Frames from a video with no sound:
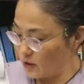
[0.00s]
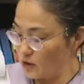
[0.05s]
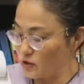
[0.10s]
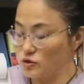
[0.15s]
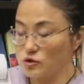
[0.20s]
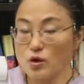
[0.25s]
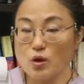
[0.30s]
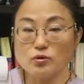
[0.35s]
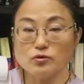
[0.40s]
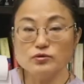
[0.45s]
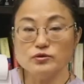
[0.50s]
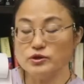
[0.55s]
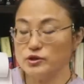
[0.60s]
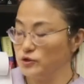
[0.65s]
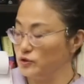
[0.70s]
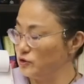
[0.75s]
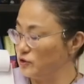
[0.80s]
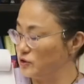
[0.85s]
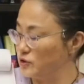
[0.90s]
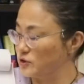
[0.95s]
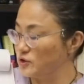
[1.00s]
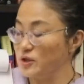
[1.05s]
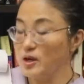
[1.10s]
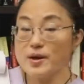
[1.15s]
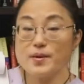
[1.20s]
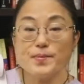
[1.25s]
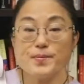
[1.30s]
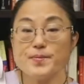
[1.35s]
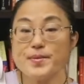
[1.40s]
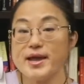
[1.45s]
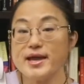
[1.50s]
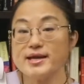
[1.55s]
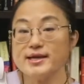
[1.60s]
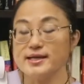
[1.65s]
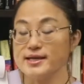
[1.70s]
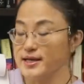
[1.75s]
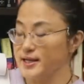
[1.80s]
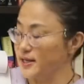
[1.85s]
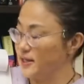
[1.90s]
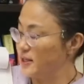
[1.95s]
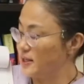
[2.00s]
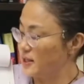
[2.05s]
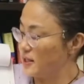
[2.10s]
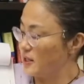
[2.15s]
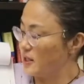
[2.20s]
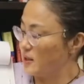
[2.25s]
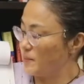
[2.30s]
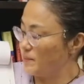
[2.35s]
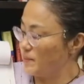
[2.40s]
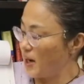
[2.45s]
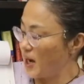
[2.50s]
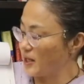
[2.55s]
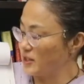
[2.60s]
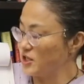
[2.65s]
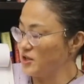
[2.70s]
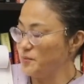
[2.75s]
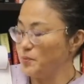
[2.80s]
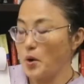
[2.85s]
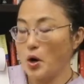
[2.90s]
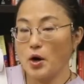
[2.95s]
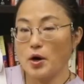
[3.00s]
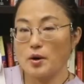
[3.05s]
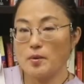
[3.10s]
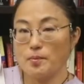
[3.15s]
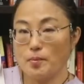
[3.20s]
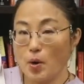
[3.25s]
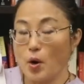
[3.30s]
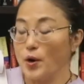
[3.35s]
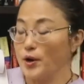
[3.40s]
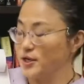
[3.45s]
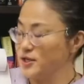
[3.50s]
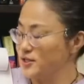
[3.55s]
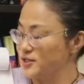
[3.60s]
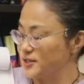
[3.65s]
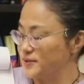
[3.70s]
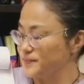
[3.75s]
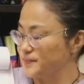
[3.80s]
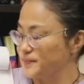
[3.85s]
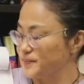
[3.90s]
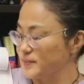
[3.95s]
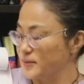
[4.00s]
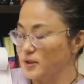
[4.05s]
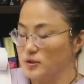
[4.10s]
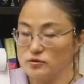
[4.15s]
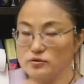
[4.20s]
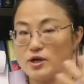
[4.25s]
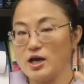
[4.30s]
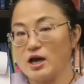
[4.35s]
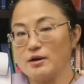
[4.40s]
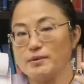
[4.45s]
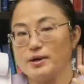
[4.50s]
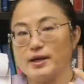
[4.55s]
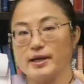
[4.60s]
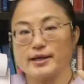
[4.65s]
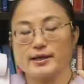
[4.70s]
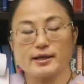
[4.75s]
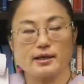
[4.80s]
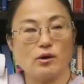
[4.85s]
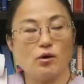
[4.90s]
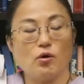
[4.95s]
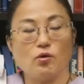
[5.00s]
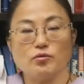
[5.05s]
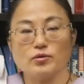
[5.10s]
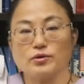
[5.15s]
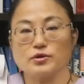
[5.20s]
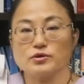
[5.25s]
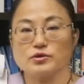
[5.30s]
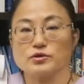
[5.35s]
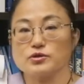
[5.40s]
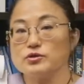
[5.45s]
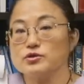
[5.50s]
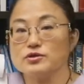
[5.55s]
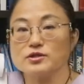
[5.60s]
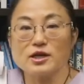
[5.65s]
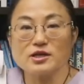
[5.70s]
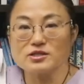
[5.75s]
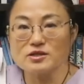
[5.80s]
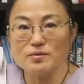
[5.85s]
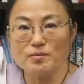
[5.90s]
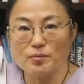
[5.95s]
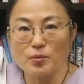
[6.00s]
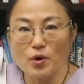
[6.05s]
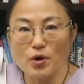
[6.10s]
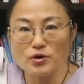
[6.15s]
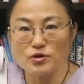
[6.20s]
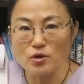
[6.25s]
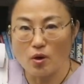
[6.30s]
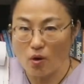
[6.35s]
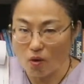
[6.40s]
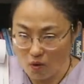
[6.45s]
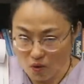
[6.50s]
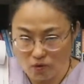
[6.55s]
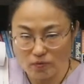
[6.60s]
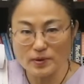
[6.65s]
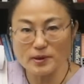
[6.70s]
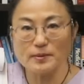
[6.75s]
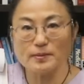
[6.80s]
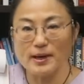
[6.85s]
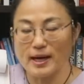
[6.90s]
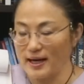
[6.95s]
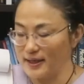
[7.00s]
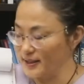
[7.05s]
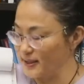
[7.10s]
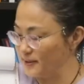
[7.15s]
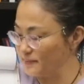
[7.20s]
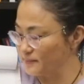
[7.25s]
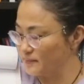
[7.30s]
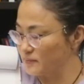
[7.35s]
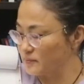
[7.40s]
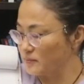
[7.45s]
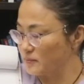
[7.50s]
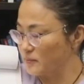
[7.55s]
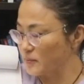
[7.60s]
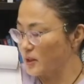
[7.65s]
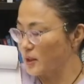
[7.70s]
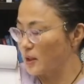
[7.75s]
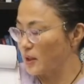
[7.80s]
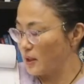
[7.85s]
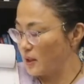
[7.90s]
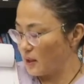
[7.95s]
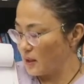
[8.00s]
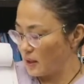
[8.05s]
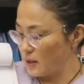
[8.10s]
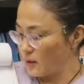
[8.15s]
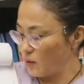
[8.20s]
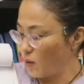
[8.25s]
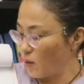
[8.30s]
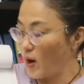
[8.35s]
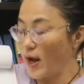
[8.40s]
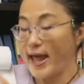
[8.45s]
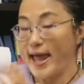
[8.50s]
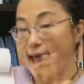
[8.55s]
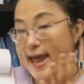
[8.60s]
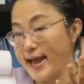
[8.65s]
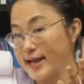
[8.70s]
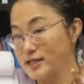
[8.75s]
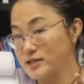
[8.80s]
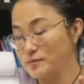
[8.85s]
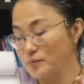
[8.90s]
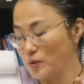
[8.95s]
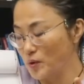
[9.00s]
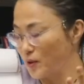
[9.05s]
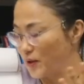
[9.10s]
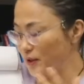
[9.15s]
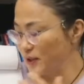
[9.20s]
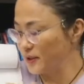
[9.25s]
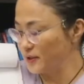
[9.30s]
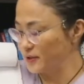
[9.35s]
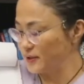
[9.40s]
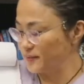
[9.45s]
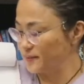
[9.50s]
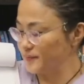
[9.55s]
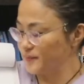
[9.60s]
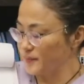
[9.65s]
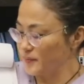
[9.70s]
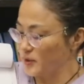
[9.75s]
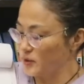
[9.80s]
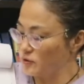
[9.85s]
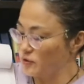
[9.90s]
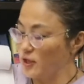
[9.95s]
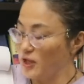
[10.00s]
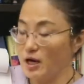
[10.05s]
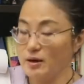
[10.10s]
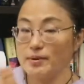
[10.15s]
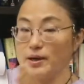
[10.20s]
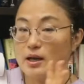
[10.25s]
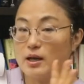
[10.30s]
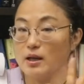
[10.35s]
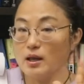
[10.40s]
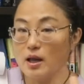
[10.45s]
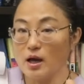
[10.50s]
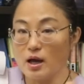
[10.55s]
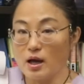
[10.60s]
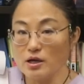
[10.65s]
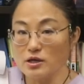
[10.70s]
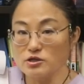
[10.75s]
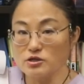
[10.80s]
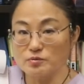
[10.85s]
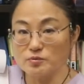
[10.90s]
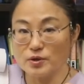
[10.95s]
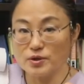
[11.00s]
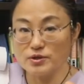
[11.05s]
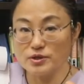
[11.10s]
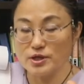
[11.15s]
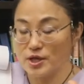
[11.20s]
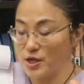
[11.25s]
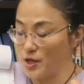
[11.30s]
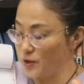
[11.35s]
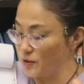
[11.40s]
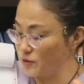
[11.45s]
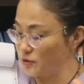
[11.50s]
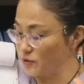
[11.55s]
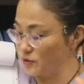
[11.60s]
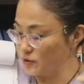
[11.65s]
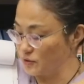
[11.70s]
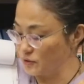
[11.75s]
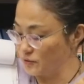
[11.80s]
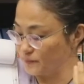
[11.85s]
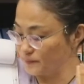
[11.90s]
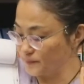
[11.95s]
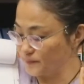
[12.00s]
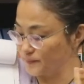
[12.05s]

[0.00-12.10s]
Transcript: So we use mainly body part points. We have like over 2,000 points all over the body. Or hand point, we have a lot of points here too.